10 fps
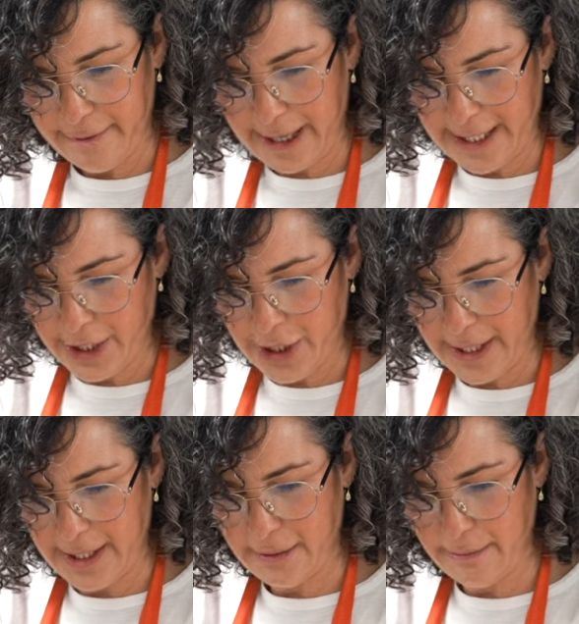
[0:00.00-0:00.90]

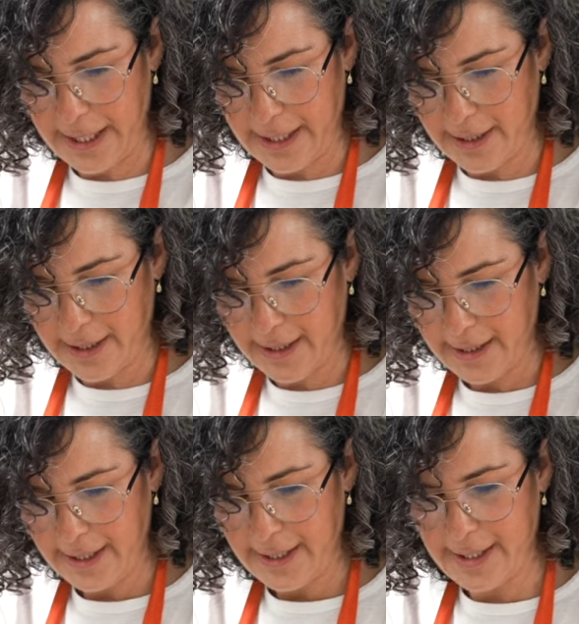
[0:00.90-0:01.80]
radishes, mint,
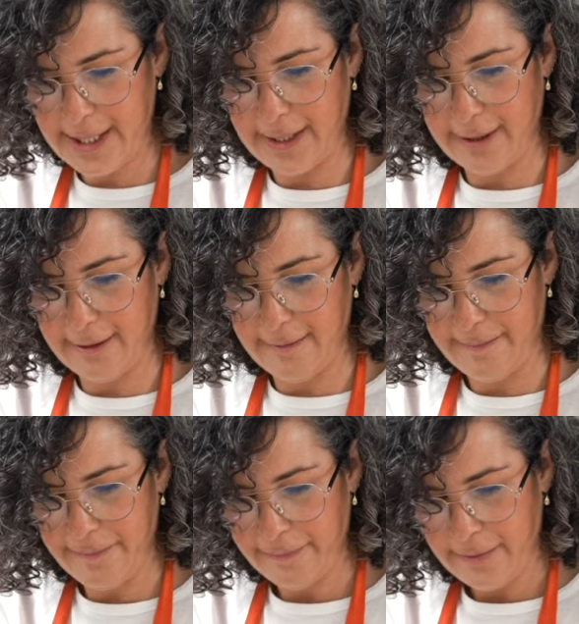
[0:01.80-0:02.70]
dill,
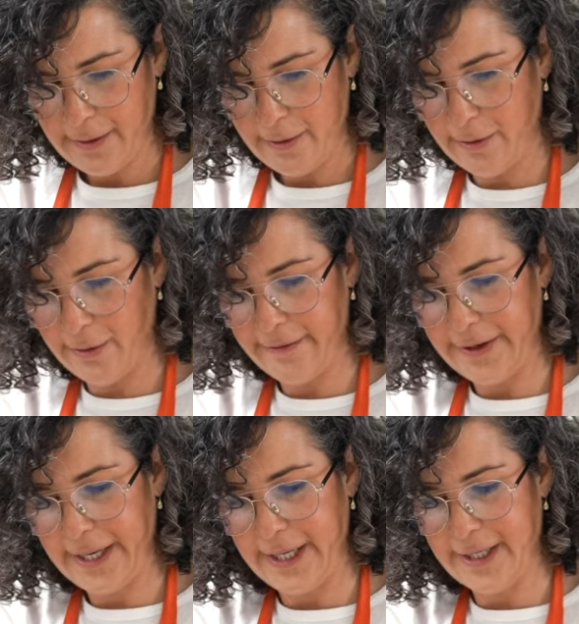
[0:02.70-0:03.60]
all of
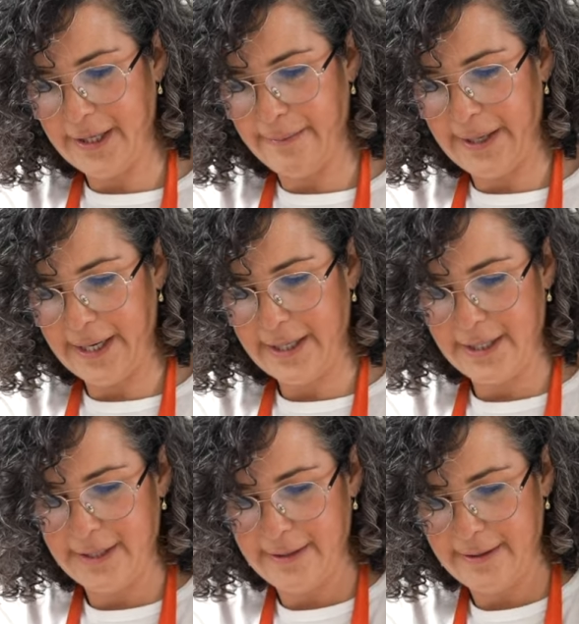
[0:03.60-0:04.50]
it into the
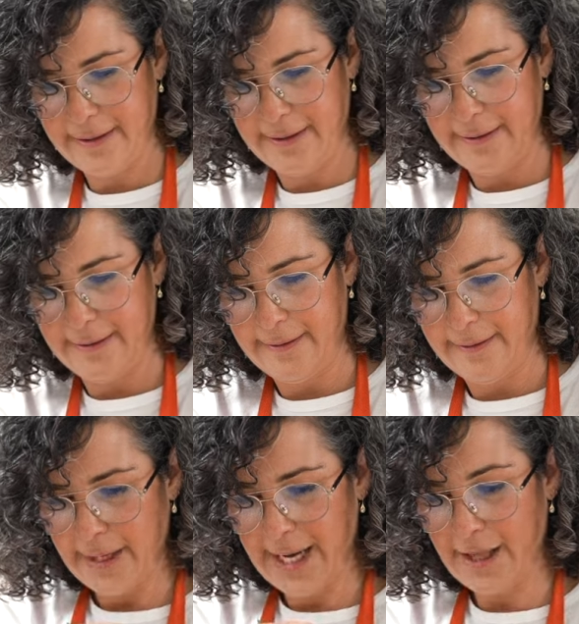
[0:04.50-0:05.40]
mix.
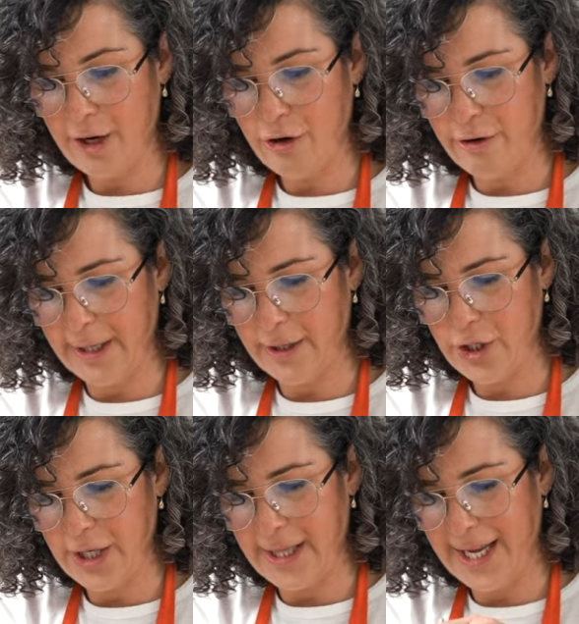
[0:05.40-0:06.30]
Get the
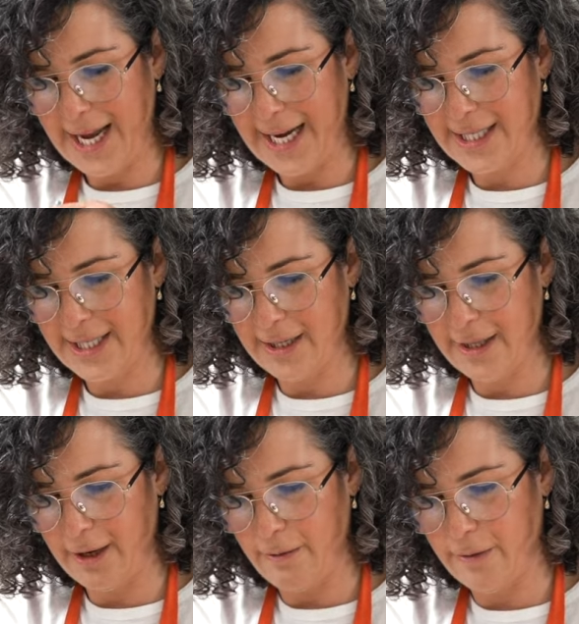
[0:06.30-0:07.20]
crunch and the acid
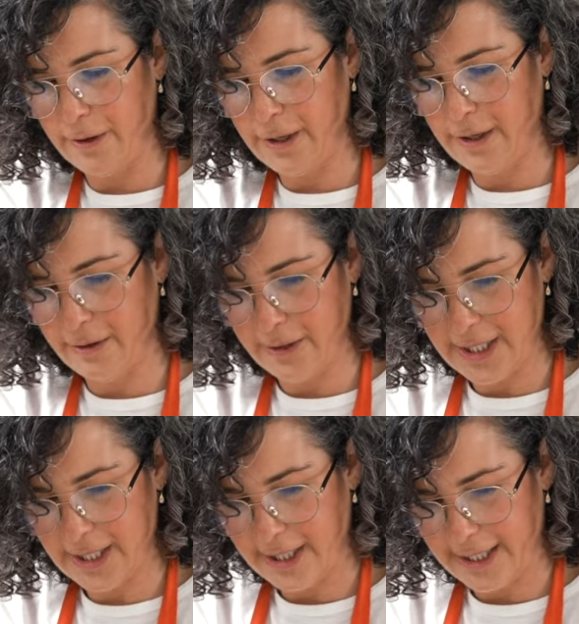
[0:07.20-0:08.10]
that you want
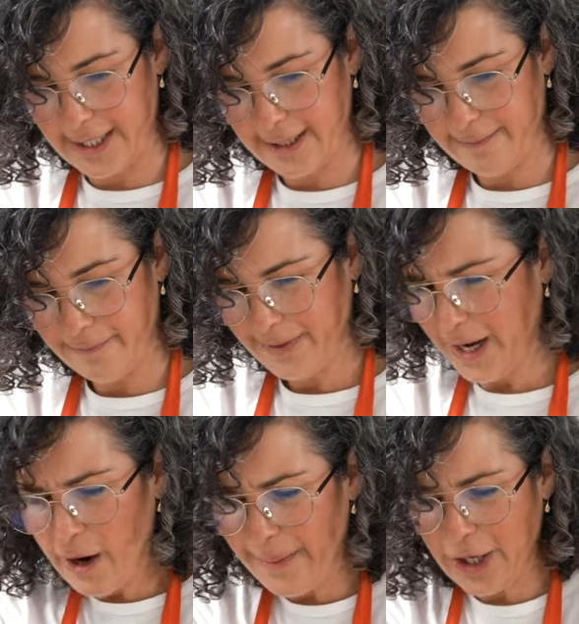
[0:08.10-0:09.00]
alongside.
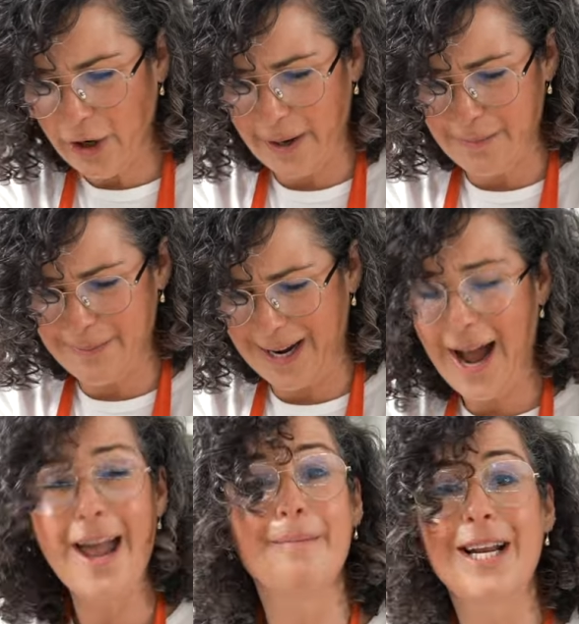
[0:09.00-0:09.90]
Oh my God,
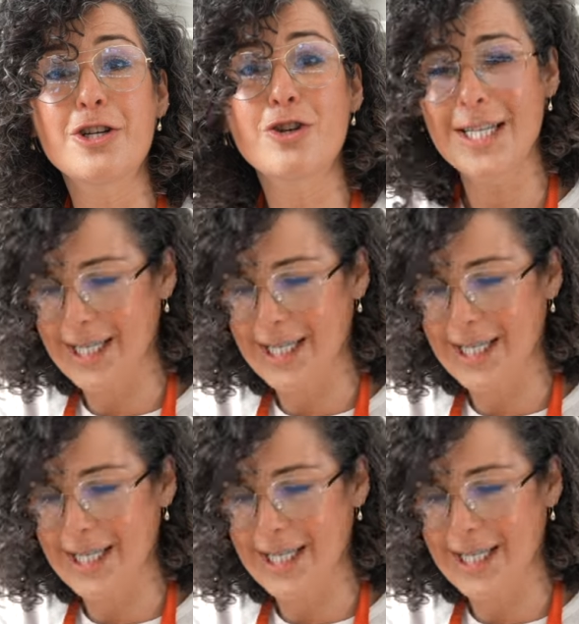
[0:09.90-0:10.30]
I am literally